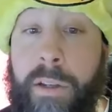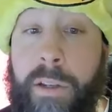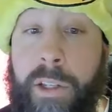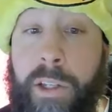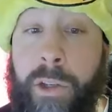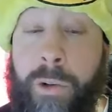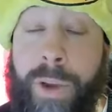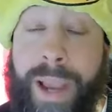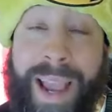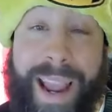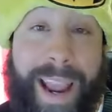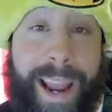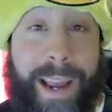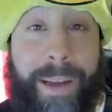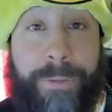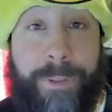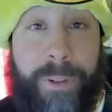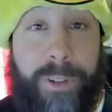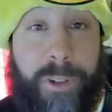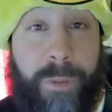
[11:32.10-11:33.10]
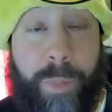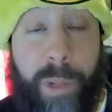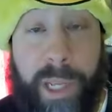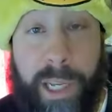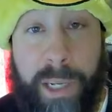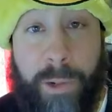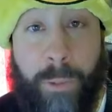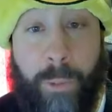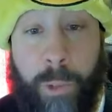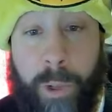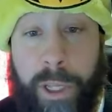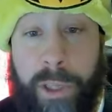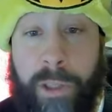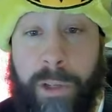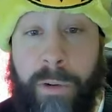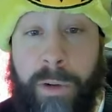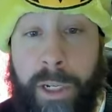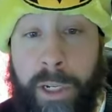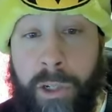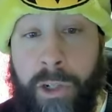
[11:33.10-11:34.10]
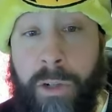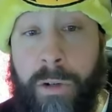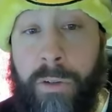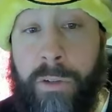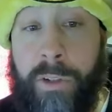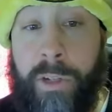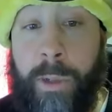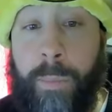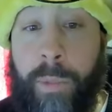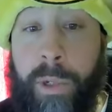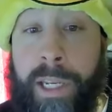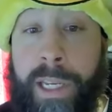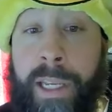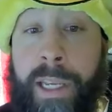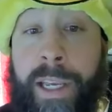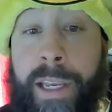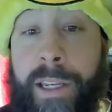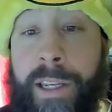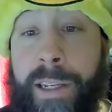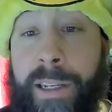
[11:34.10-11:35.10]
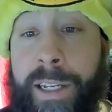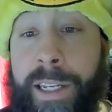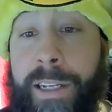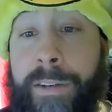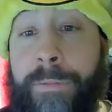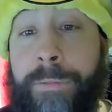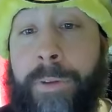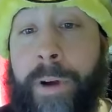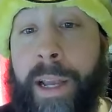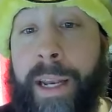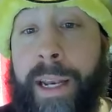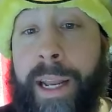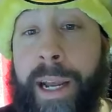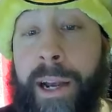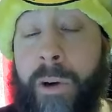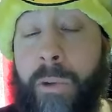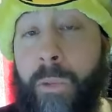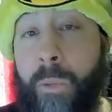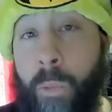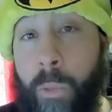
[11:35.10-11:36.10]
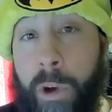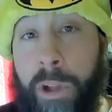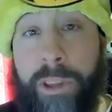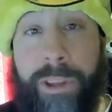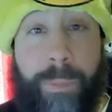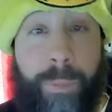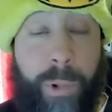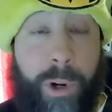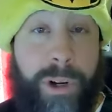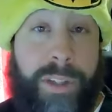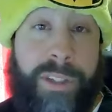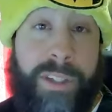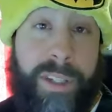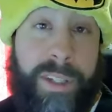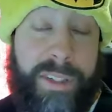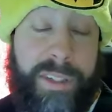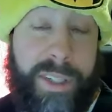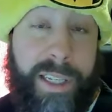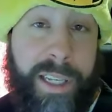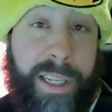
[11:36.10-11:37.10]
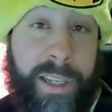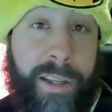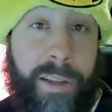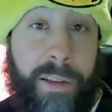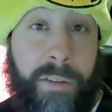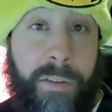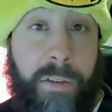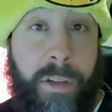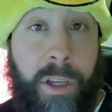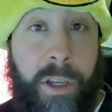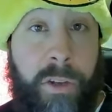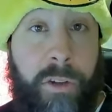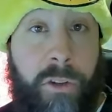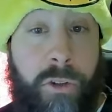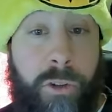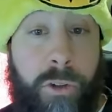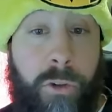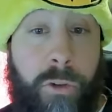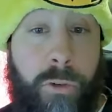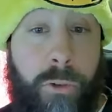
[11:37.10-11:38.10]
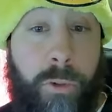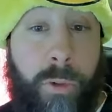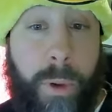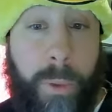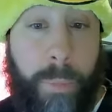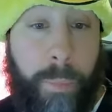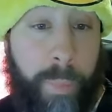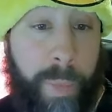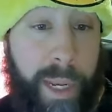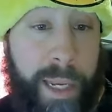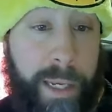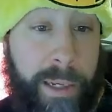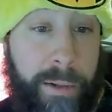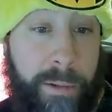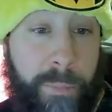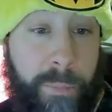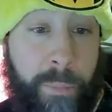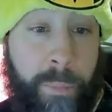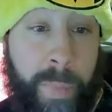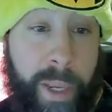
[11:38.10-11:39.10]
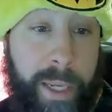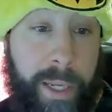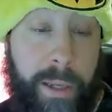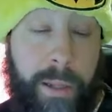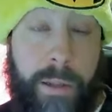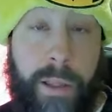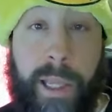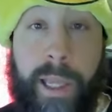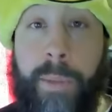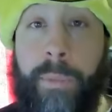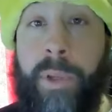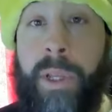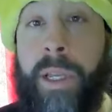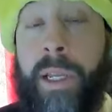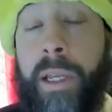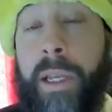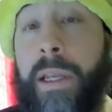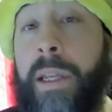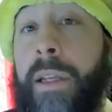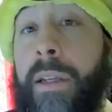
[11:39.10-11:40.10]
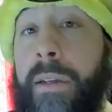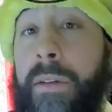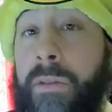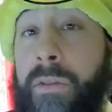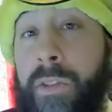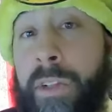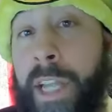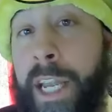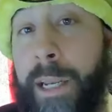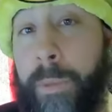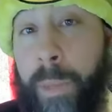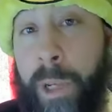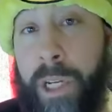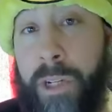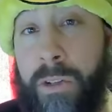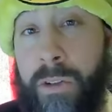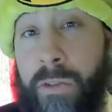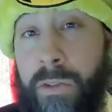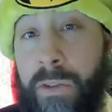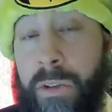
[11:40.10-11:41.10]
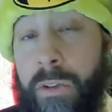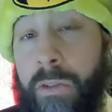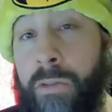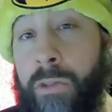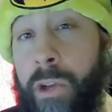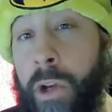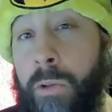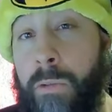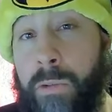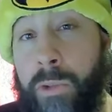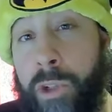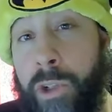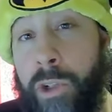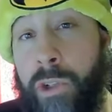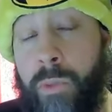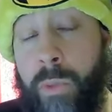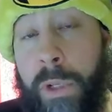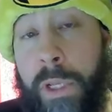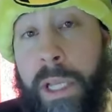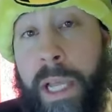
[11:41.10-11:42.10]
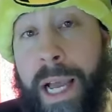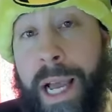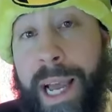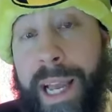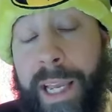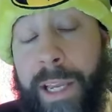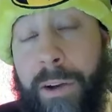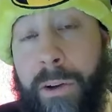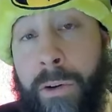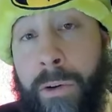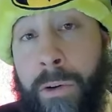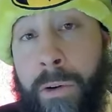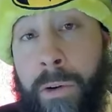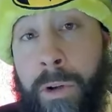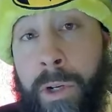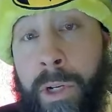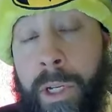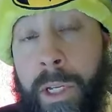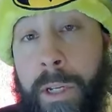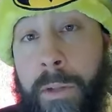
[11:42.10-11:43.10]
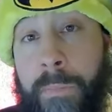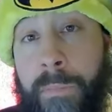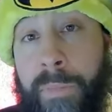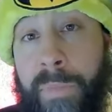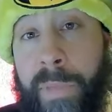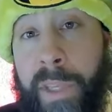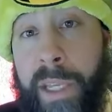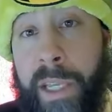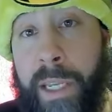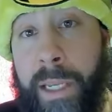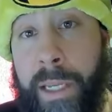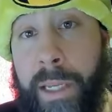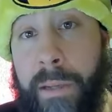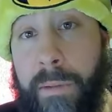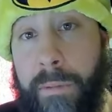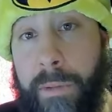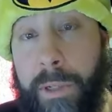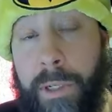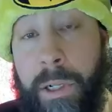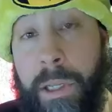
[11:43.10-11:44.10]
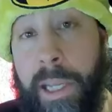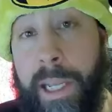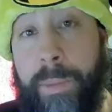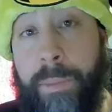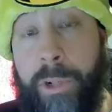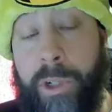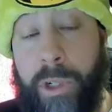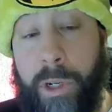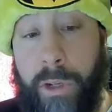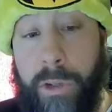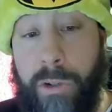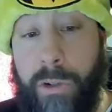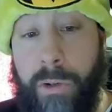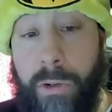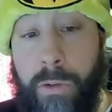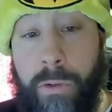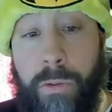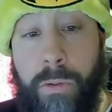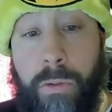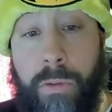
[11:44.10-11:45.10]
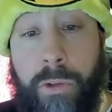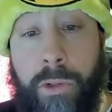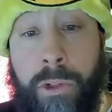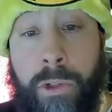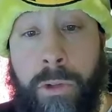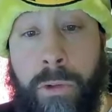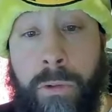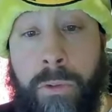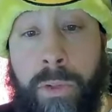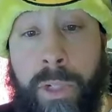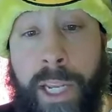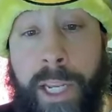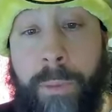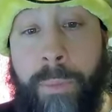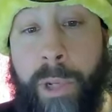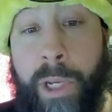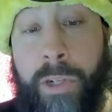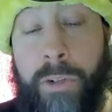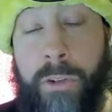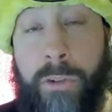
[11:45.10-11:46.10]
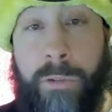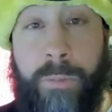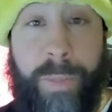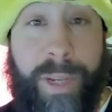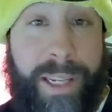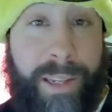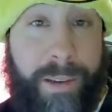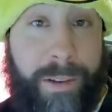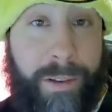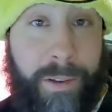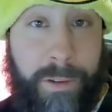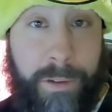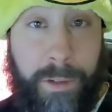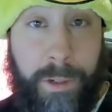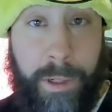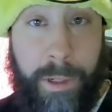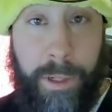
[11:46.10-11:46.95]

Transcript: you have to speak with your insurance company. You need to find out what the process is to make make a claim. Take pictures. Don't just rely on the claim adjuster to take pictures because